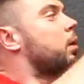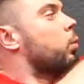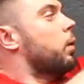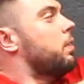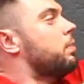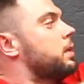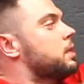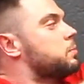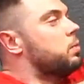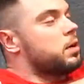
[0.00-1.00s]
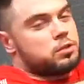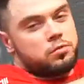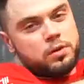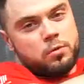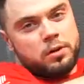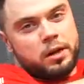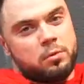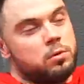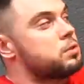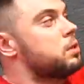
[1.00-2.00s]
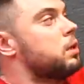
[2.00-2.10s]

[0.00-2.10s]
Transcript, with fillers: when this part of our elbows